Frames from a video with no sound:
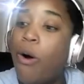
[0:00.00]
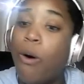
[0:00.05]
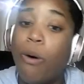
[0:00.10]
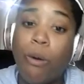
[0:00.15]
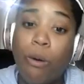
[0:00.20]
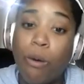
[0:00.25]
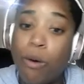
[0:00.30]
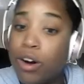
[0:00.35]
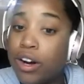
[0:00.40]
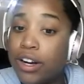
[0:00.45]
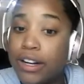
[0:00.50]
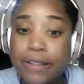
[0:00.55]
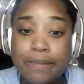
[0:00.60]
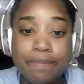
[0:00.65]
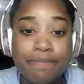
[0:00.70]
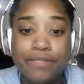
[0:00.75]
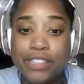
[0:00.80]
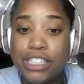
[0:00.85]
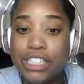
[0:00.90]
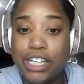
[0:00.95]
or,
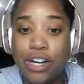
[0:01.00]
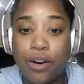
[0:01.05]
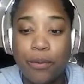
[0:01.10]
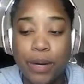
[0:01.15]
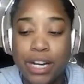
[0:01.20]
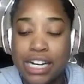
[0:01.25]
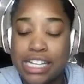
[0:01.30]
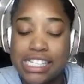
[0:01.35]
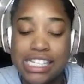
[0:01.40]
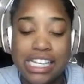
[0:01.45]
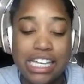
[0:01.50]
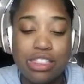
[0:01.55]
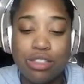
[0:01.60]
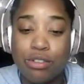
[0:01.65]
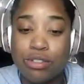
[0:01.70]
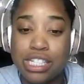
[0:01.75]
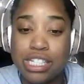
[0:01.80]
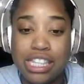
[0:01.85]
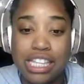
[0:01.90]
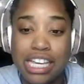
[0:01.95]
we're going to see it
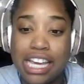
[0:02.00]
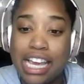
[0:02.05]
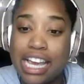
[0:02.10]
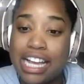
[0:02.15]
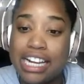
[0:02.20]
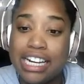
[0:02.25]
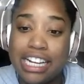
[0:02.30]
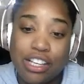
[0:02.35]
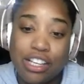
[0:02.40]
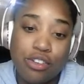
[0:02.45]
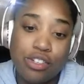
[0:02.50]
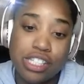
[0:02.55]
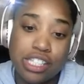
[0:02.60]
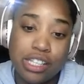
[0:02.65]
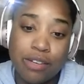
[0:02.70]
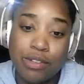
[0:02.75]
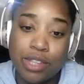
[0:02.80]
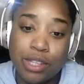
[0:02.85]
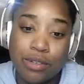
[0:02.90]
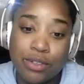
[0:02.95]
through to the end and you just
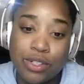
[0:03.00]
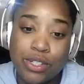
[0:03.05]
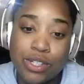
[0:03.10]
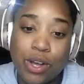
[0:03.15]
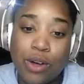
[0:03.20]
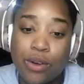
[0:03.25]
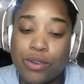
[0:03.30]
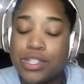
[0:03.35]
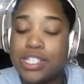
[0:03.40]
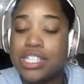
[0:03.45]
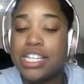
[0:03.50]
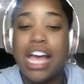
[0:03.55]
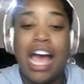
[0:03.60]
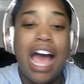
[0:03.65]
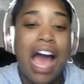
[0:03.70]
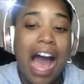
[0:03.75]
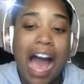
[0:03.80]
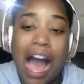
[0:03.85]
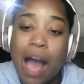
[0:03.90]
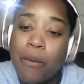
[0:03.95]
live with the results.
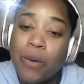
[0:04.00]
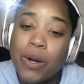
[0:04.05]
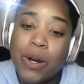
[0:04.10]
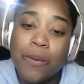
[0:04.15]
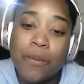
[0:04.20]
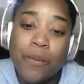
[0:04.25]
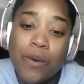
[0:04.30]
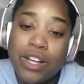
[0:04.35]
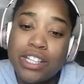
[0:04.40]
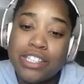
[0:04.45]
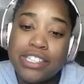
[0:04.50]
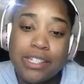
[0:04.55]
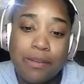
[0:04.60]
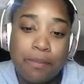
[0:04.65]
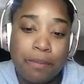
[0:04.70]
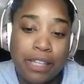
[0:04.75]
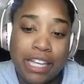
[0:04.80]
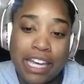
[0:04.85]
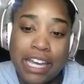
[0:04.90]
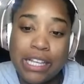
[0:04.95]
I wouldn't want to
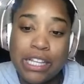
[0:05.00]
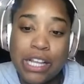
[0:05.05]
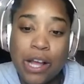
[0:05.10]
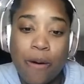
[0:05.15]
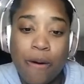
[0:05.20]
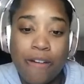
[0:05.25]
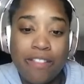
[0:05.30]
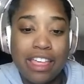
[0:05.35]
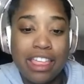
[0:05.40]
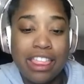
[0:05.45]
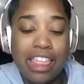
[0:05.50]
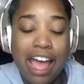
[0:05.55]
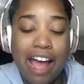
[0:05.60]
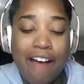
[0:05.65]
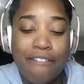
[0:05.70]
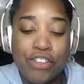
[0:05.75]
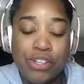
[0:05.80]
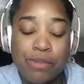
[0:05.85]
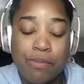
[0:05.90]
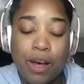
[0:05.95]
play knowing that they
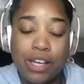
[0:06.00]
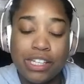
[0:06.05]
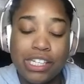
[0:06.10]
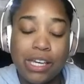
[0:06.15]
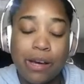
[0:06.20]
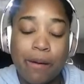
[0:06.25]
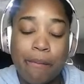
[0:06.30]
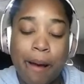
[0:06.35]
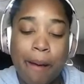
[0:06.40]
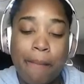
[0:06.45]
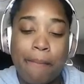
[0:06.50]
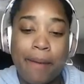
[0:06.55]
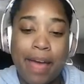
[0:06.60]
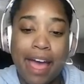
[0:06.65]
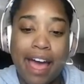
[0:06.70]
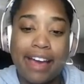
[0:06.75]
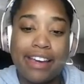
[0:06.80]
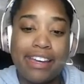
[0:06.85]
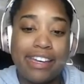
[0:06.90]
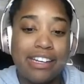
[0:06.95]
have this monkey on my
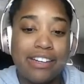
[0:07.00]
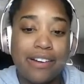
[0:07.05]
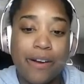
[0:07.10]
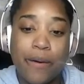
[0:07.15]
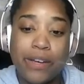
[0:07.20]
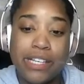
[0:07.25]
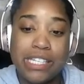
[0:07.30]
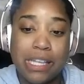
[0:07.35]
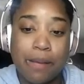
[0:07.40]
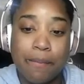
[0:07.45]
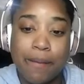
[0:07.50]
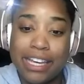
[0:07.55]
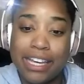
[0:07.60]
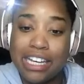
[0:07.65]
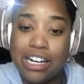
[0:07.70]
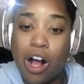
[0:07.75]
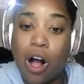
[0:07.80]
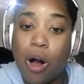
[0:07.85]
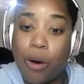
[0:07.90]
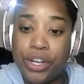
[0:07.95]
back and knowing somebody
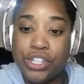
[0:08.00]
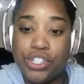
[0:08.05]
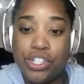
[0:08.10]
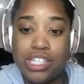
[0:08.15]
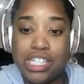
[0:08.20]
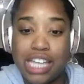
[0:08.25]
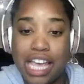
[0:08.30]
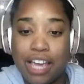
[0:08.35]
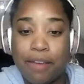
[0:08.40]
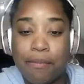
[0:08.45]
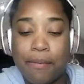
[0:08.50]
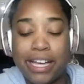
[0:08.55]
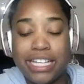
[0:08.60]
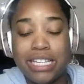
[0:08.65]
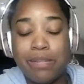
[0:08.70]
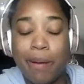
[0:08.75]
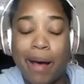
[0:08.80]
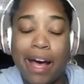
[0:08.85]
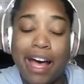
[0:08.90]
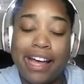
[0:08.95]
could always just take my
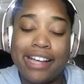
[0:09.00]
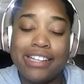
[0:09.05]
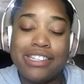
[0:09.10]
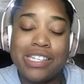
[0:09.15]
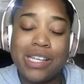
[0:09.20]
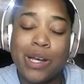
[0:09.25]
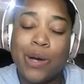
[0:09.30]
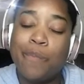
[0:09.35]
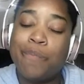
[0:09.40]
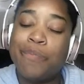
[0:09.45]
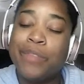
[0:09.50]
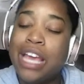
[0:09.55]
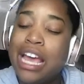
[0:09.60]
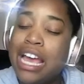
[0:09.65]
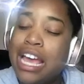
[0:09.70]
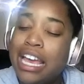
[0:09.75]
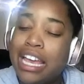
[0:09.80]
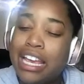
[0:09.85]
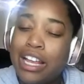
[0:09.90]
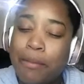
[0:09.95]
spot. So
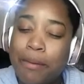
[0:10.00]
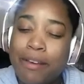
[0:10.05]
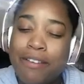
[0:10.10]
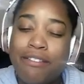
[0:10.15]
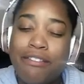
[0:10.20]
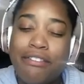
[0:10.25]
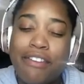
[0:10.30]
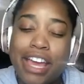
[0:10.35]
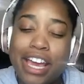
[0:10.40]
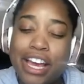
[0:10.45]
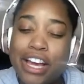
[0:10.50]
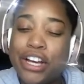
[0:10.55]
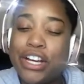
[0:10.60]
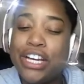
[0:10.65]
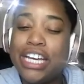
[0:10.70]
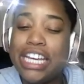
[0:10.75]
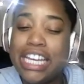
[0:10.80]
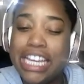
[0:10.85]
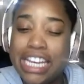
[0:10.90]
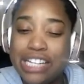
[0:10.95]
it'll be
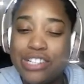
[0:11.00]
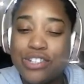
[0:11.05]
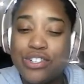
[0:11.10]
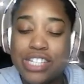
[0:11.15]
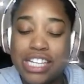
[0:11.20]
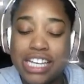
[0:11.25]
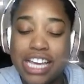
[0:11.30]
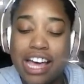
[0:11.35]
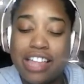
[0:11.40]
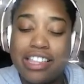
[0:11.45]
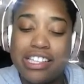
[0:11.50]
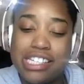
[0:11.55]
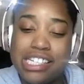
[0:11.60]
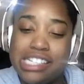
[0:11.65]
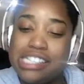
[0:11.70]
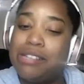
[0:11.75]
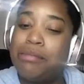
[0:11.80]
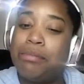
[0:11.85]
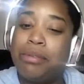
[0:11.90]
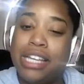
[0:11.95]
very interesting how the
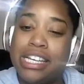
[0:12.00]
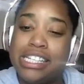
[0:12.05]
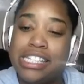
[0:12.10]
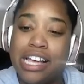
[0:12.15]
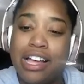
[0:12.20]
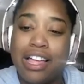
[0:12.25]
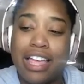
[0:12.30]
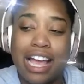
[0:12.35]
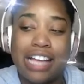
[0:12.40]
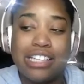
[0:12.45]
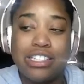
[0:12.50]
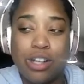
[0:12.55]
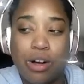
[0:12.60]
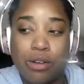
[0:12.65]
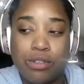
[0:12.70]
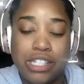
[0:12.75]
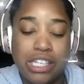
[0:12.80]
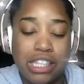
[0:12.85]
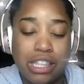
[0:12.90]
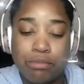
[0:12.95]
season plays out. I
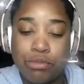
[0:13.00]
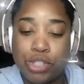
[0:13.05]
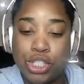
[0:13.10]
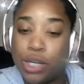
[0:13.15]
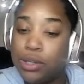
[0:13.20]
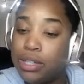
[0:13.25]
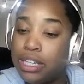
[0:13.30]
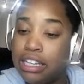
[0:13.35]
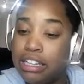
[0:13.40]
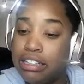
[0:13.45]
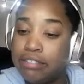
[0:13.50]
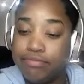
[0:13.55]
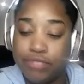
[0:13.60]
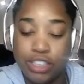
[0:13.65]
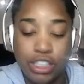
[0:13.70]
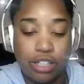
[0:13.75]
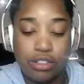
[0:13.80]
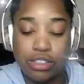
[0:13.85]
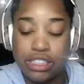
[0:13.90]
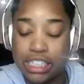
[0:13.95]
don't see them choking,
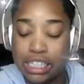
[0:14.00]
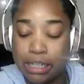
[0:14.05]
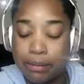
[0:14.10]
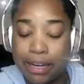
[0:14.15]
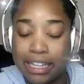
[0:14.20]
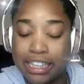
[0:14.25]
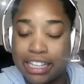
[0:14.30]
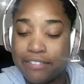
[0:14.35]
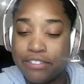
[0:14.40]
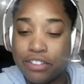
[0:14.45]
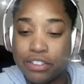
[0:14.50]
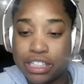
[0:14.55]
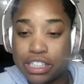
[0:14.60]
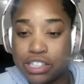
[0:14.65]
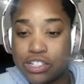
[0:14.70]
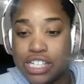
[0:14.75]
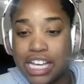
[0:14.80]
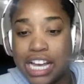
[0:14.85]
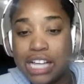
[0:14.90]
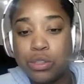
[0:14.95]
to anybody left on
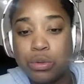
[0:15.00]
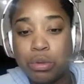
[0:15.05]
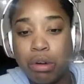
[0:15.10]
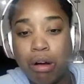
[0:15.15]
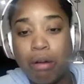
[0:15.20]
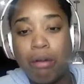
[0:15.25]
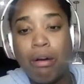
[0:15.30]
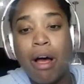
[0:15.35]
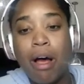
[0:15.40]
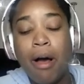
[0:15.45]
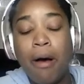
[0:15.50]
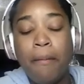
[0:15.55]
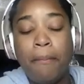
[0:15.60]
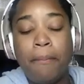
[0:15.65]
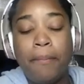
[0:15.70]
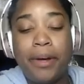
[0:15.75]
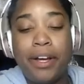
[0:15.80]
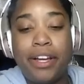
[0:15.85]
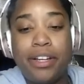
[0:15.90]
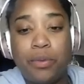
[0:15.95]
their schedule.
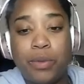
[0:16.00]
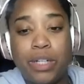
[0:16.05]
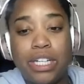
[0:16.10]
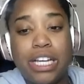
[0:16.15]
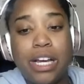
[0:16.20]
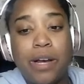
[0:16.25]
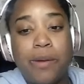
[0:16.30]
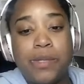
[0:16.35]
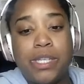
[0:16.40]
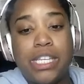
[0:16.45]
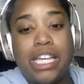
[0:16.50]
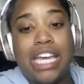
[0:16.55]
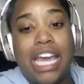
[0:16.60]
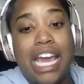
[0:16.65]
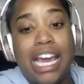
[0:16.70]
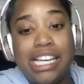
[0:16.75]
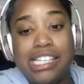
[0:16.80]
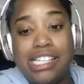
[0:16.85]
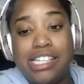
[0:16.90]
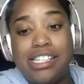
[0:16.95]
But when it comes to
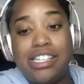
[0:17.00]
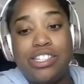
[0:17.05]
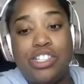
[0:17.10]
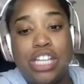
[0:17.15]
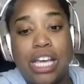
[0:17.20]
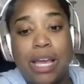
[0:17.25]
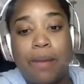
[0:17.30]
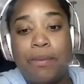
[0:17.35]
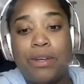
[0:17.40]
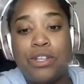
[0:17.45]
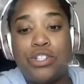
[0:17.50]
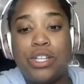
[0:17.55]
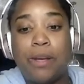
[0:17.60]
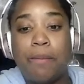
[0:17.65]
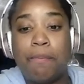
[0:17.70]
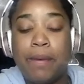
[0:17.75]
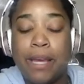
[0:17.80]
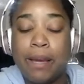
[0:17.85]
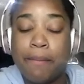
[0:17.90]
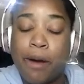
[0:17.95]
ACC
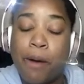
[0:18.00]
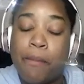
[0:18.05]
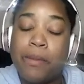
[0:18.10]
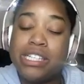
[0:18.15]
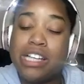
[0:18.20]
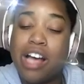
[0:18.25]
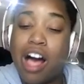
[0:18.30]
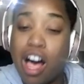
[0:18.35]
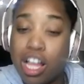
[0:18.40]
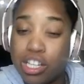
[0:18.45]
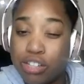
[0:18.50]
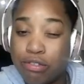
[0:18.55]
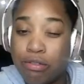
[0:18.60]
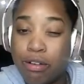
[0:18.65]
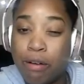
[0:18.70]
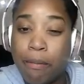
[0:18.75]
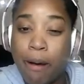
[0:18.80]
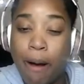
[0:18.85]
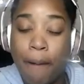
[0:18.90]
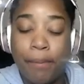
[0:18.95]
championship, big moments, college
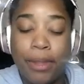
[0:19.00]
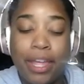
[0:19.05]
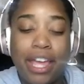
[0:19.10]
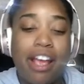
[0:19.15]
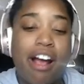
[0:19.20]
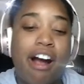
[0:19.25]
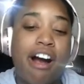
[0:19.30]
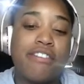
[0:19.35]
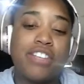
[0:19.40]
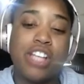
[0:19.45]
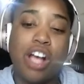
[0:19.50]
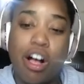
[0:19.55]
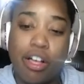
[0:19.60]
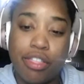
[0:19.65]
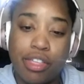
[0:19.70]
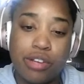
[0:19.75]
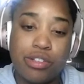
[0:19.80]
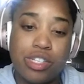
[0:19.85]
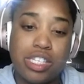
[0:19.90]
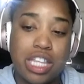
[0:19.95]
football playoffs, all
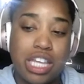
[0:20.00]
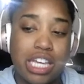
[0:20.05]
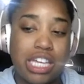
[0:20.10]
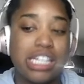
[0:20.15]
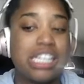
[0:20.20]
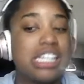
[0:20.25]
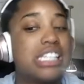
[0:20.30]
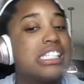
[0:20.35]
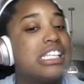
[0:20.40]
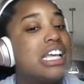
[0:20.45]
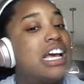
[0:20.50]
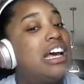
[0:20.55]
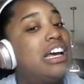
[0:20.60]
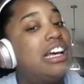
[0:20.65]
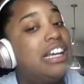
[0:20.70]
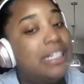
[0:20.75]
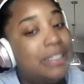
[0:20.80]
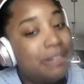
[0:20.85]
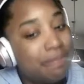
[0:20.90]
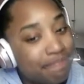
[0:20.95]
those things,
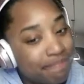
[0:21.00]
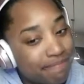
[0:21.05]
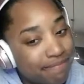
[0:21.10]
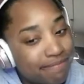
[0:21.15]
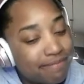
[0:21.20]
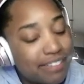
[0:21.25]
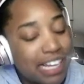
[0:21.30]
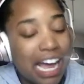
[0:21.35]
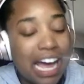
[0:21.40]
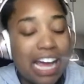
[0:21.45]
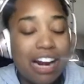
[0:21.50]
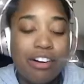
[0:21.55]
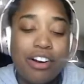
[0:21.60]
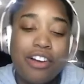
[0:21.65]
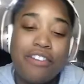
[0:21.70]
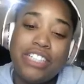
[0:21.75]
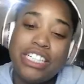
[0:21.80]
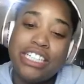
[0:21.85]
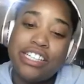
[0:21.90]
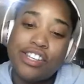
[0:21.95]
I don't know
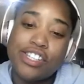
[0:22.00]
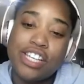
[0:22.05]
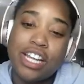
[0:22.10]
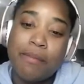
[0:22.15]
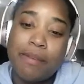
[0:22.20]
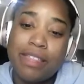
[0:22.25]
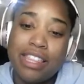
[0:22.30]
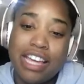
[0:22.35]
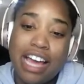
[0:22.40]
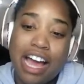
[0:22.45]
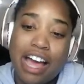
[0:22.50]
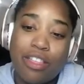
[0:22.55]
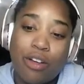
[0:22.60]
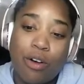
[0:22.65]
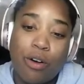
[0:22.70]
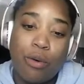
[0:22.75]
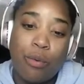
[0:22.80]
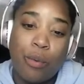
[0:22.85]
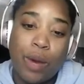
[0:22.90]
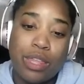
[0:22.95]
if DJ's going to be the guy the
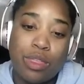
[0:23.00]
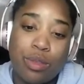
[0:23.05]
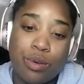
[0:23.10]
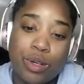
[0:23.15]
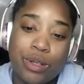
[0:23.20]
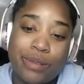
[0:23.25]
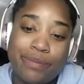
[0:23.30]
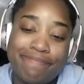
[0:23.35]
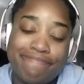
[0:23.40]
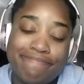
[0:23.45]
whole way through.